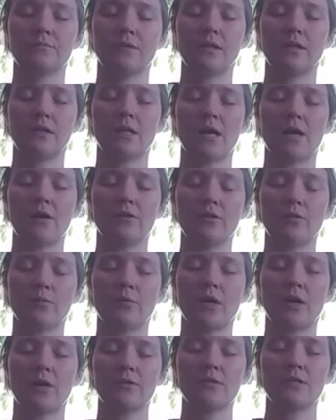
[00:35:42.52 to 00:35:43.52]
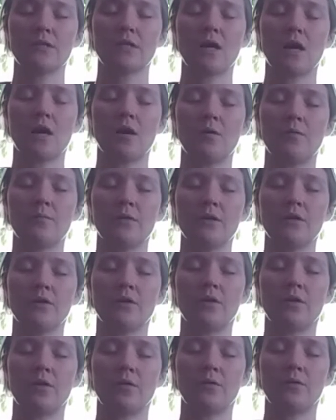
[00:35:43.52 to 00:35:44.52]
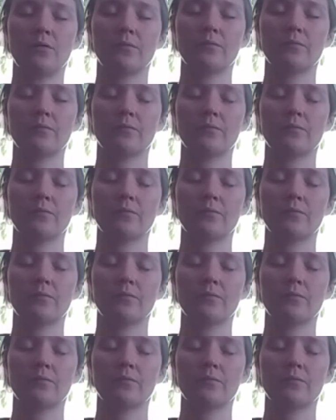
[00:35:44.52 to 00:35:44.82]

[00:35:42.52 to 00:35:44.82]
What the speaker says: Allow your breath to come and go.